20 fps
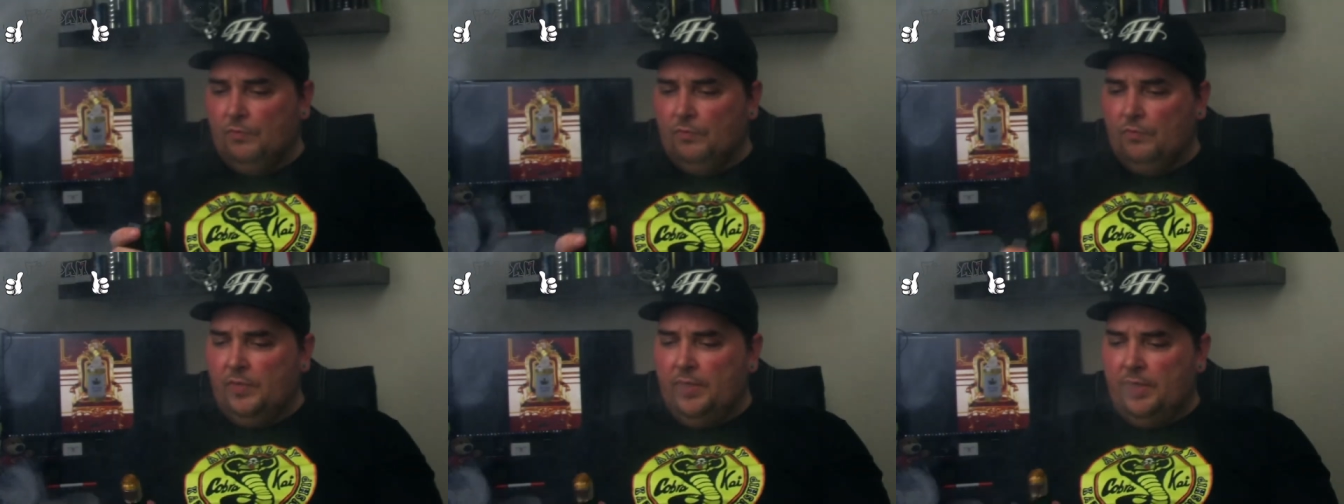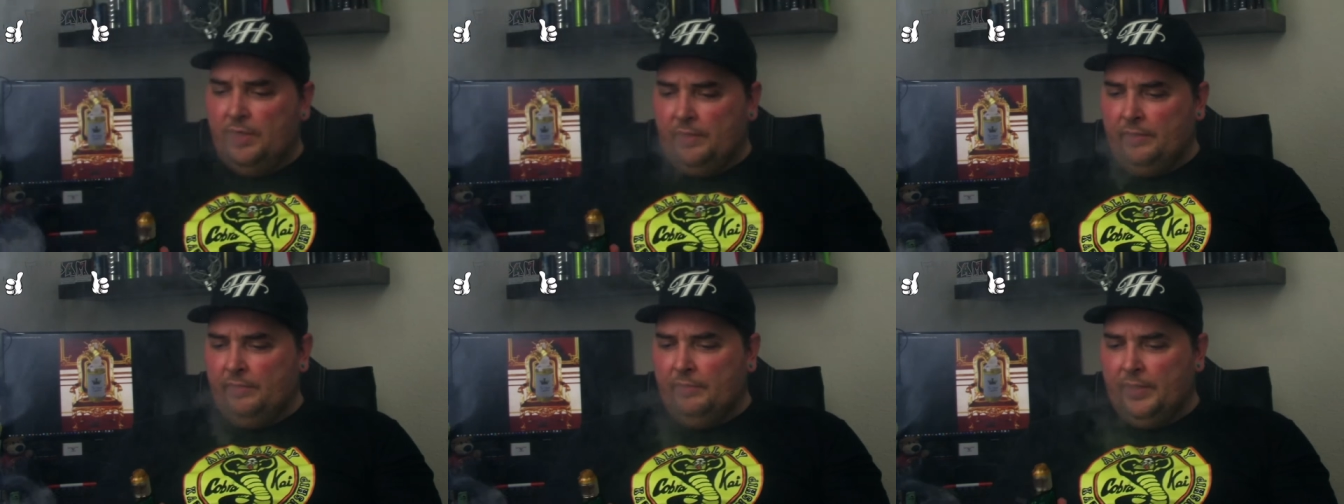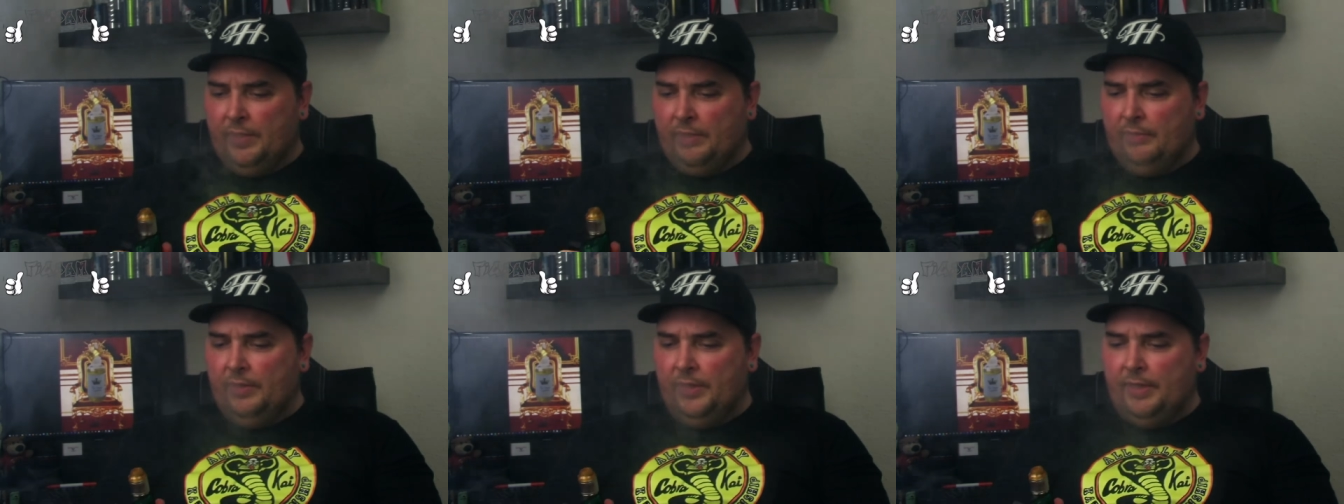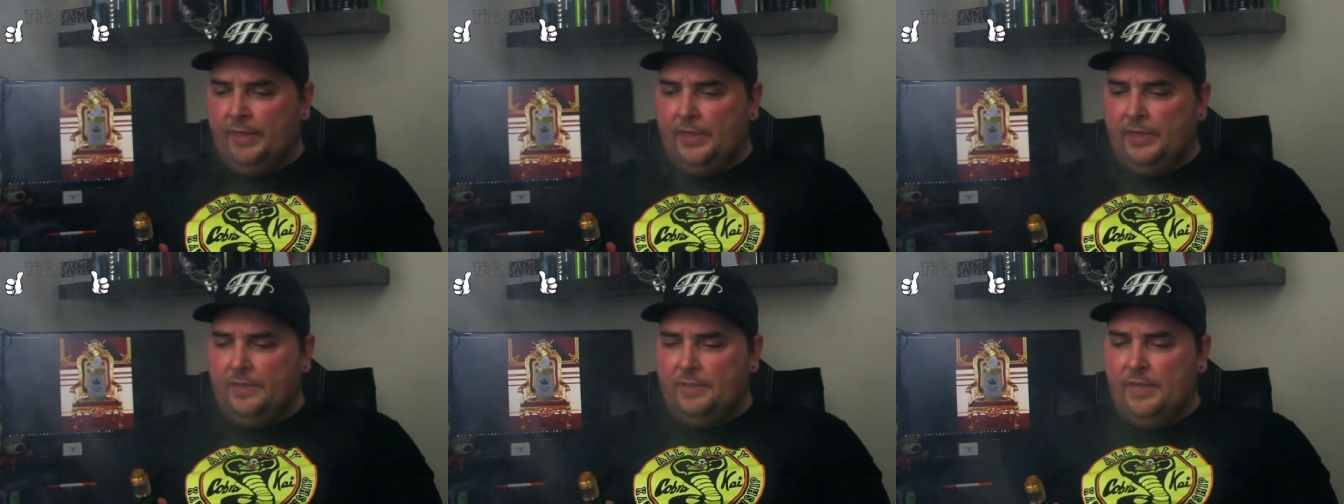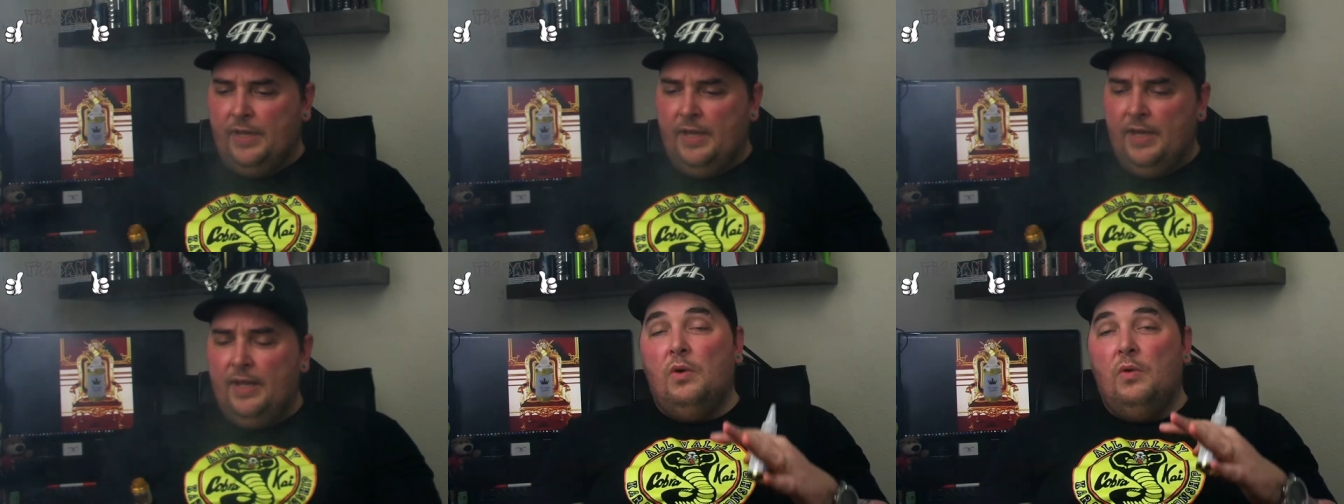Really, really, really
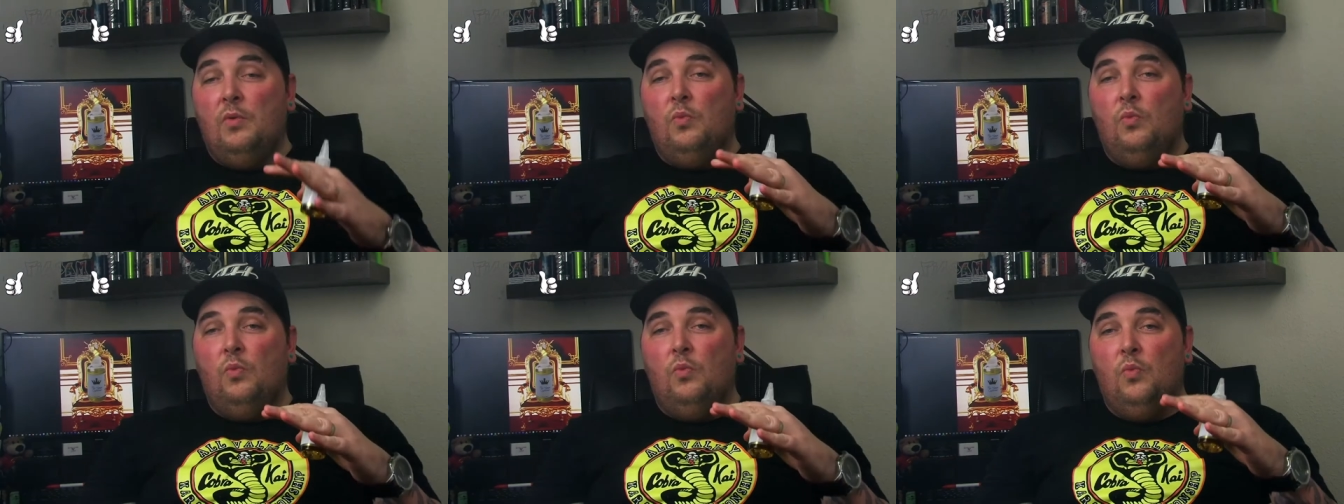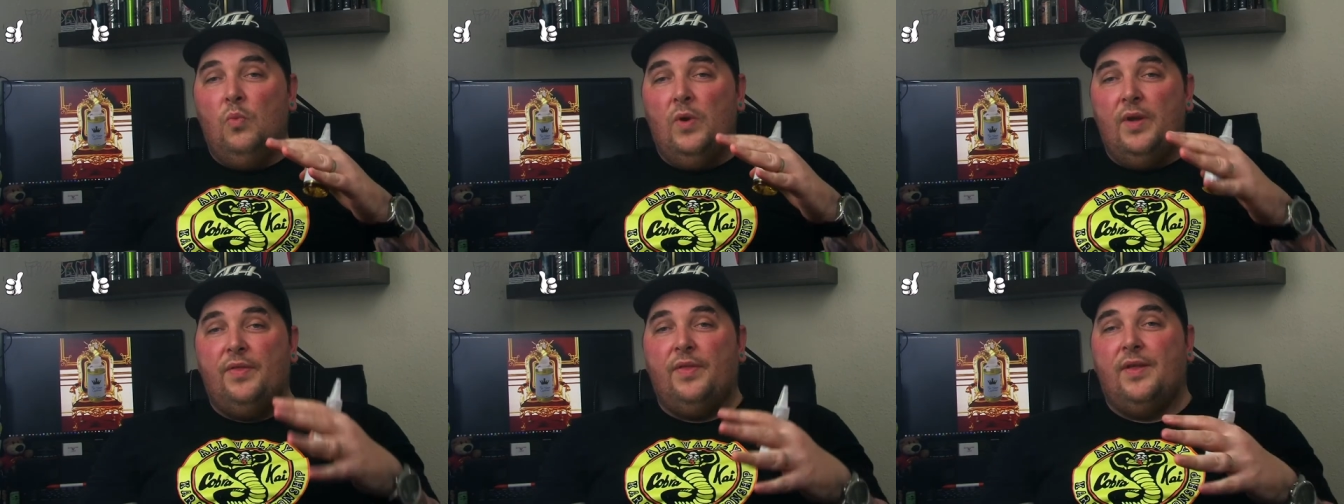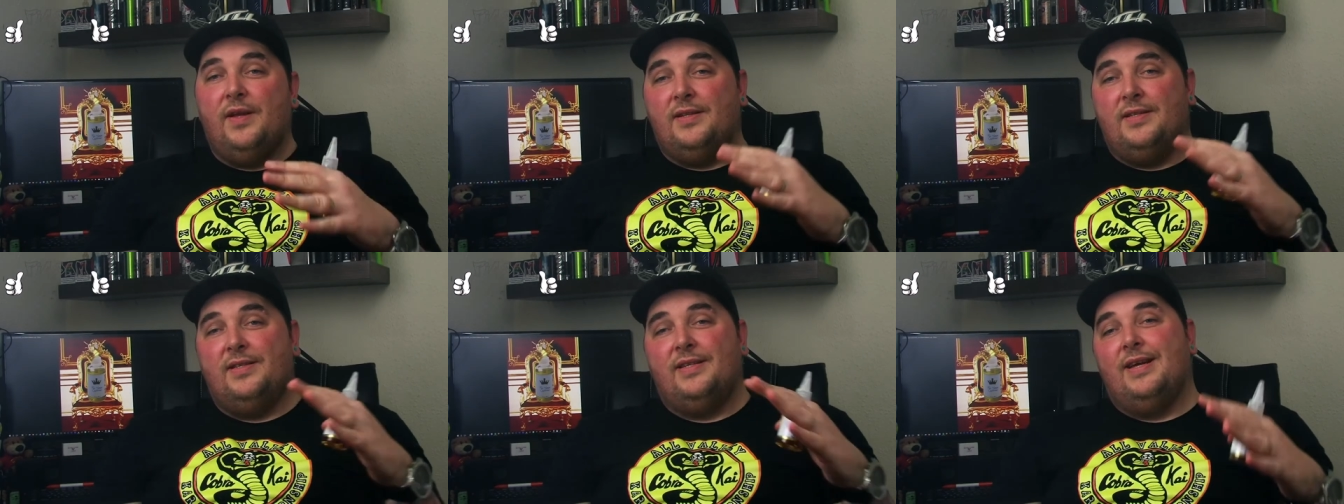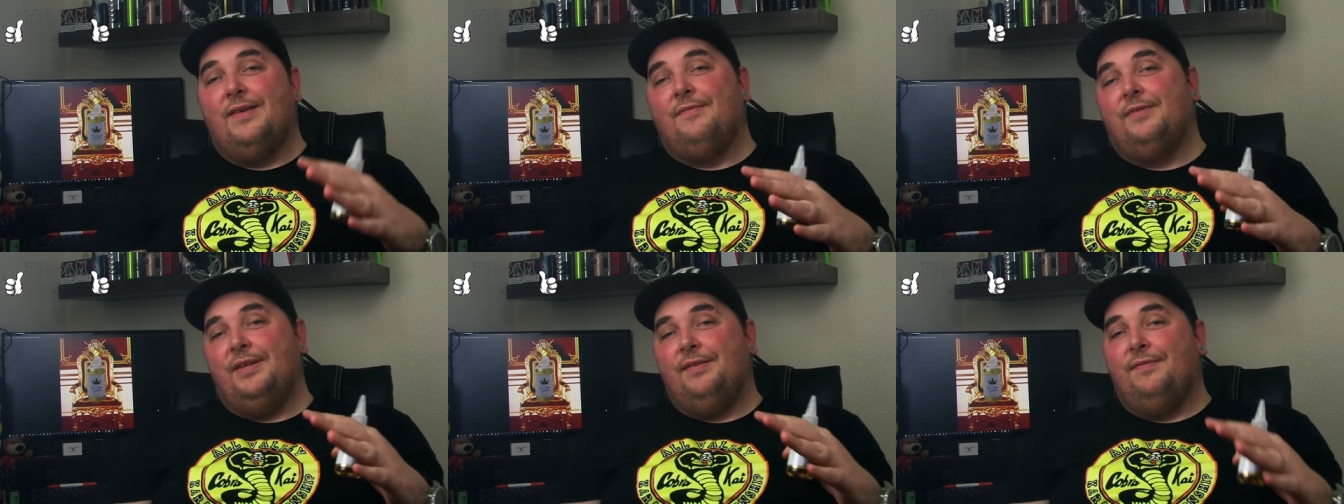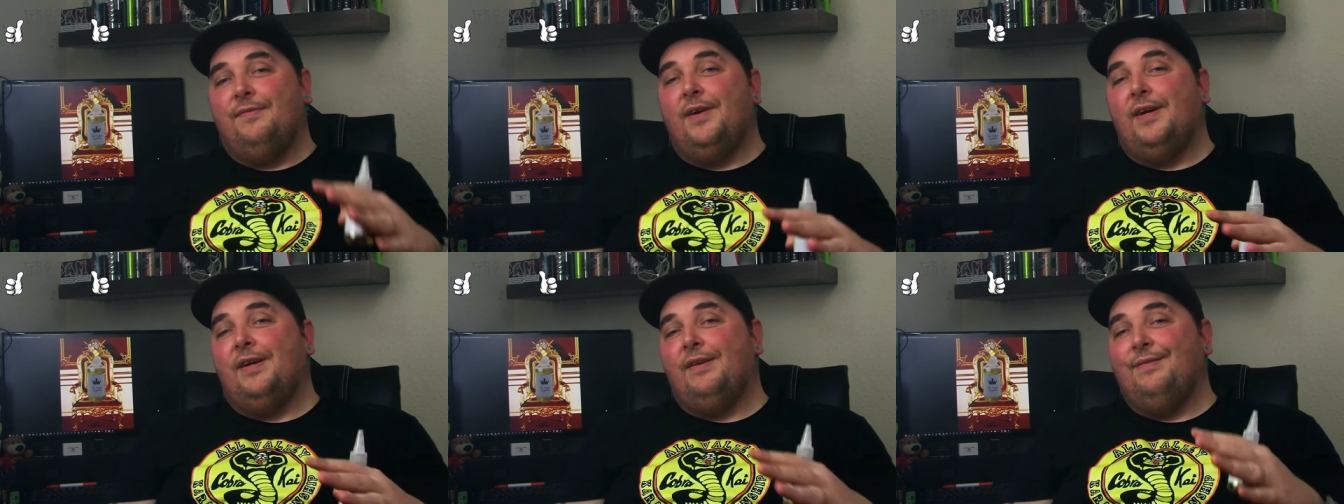nice. With that
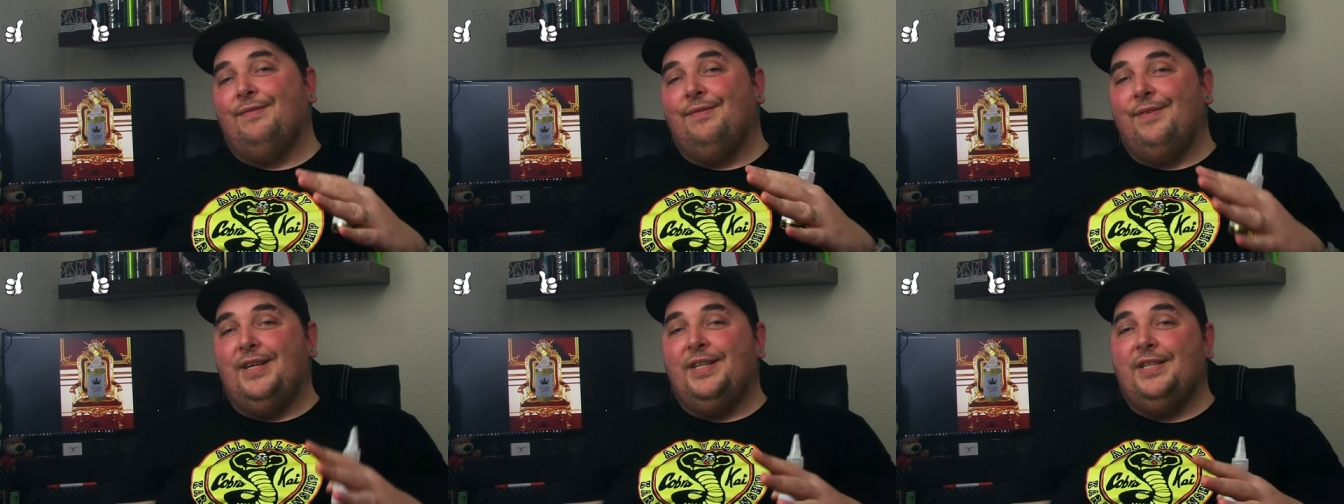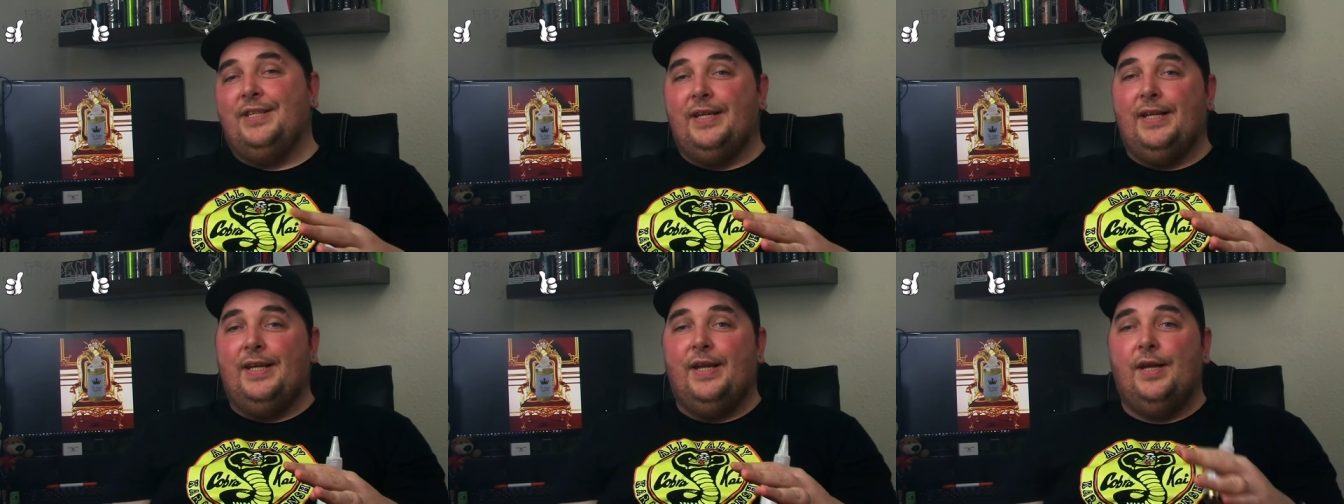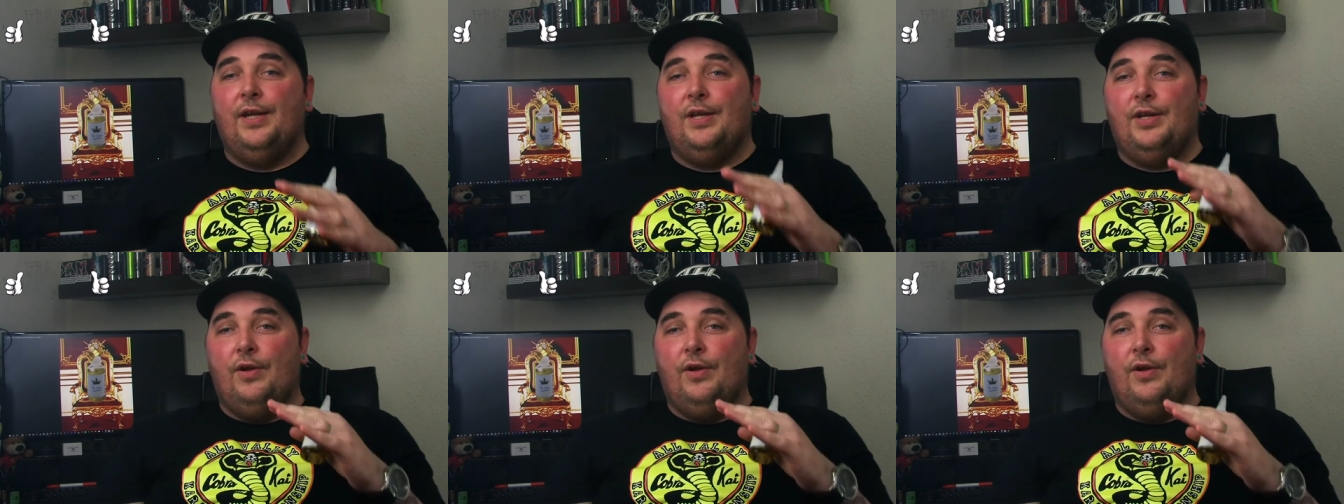75 VG,